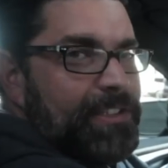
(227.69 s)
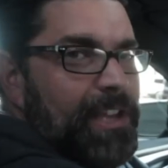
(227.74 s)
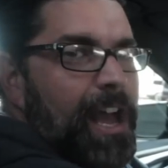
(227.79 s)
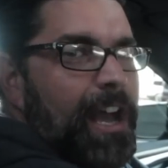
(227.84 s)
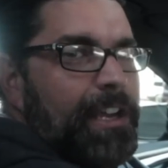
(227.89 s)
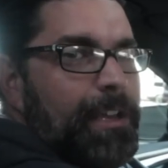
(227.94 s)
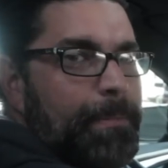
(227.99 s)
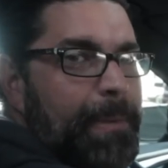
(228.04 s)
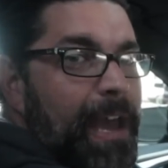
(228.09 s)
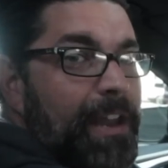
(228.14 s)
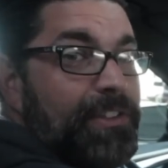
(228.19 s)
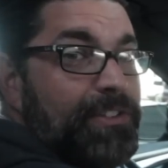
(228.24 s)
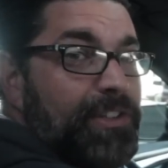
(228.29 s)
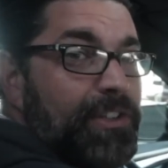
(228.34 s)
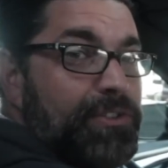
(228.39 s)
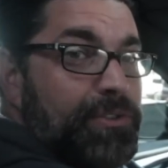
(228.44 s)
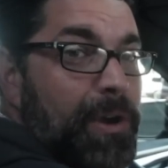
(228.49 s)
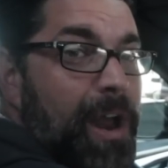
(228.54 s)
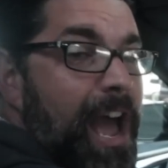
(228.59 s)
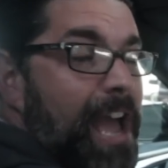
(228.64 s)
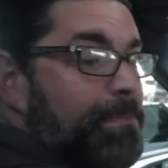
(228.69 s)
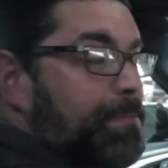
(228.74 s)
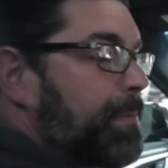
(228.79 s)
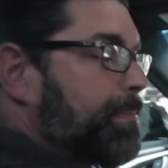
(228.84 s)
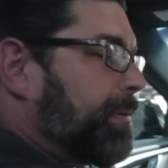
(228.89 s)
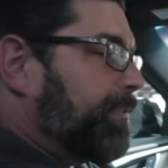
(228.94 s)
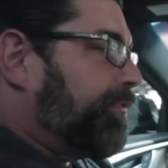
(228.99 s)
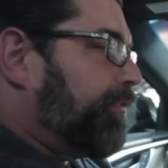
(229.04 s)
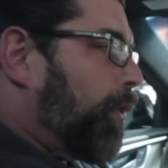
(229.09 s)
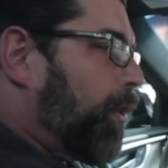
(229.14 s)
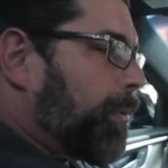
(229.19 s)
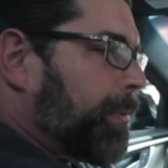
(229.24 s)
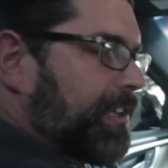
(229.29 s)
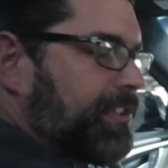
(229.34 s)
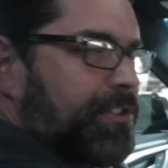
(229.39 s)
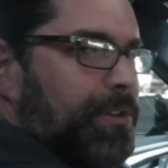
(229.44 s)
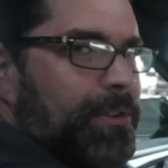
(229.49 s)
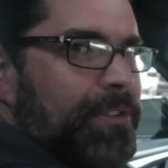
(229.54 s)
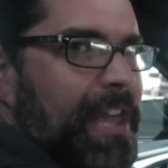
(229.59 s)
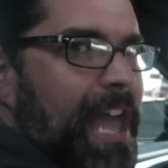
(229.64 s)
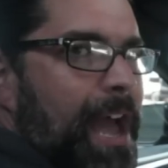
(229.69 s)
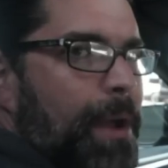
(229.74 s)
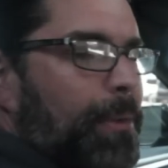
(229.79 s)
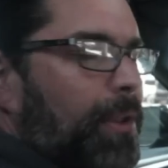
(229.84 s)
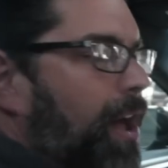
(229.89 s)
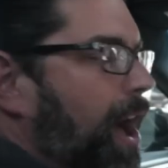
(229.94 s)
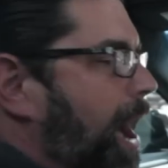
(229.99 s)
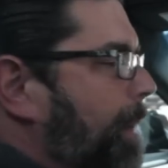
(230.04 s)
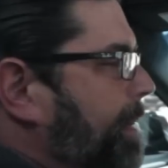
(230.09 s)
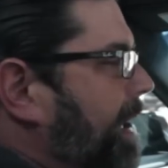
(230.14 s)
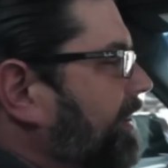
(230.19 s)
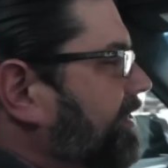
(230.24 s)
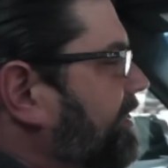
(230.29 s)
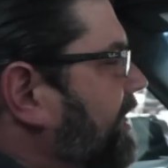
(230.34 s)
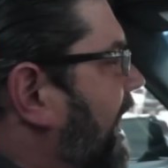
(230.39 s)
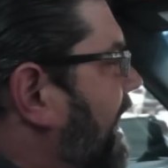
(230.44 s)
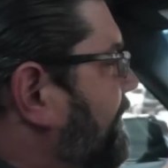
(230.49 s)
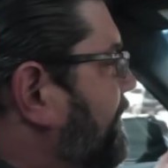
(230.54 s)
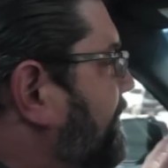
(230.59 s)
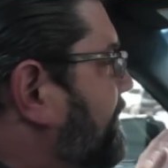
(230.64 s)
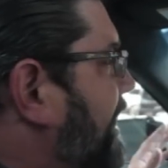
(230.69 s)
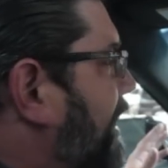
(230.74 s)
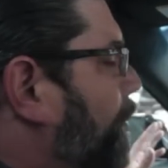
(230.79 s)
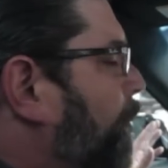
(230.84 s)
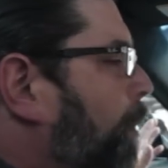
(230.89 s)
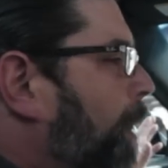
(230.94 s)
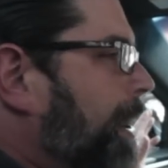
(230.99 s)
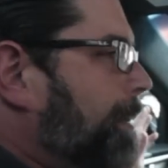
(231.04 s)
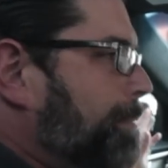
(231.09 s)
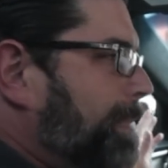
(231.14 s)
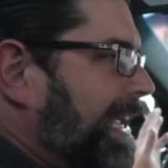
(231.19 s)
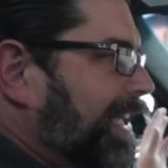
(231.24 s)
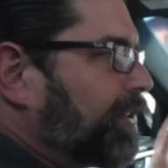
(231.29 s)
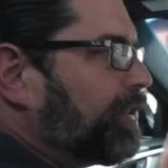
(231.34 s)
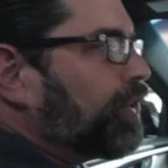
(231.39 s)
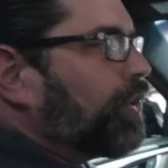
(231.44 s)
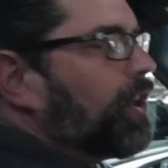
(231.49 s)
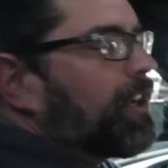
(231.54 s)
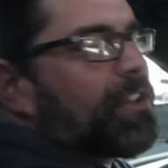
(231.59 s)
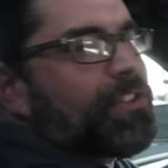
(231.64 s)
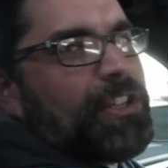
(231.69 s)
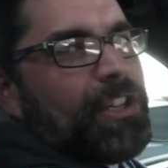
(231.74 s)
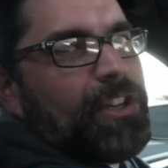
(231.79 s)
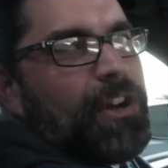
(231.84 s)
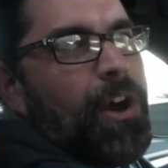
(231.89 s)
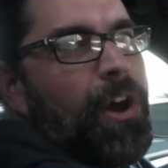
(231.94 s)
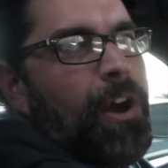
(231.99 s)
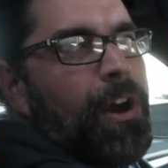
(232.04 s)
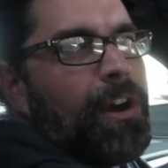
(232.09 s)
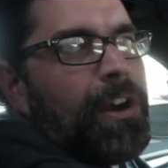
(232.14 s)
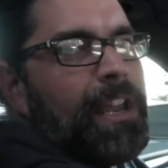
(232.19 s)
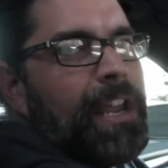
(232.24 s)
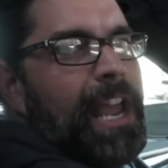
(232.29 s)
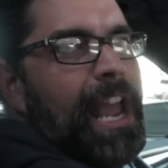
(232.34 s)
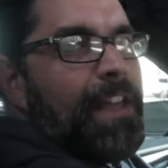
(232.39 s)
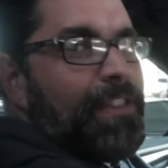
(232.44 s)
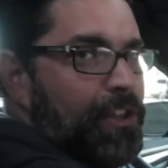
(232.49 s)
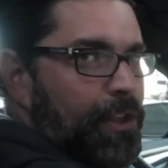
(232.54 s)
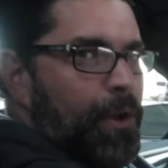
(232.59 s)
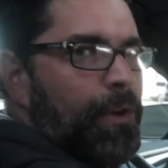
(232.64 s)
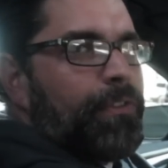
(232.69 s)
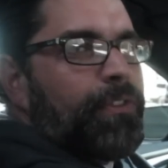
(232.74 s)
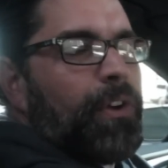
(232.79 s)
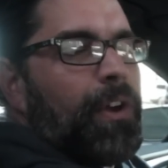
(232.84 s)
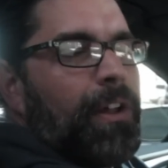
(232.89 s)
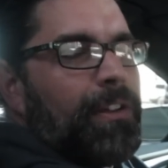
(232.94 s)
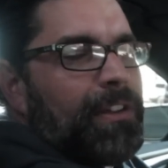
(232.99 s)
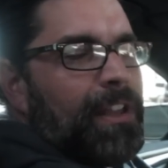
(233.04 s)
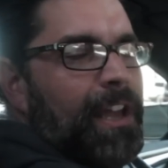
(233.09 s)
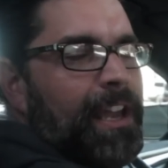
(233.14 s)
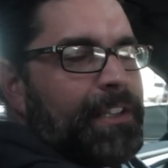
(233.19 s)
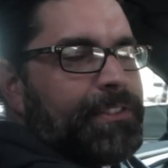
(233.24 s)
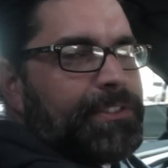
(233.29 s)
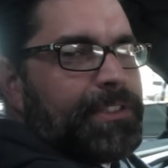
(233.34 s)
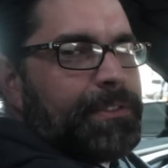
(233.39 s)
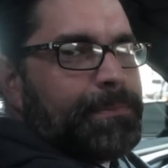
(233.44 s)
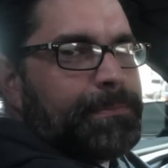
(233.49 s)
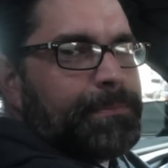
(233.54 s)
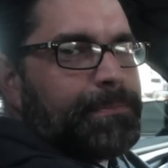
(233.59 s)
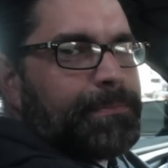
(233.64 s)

talk about is the drive. But before we do that, we'll hop outside and just take one big look at the car and the overall lines.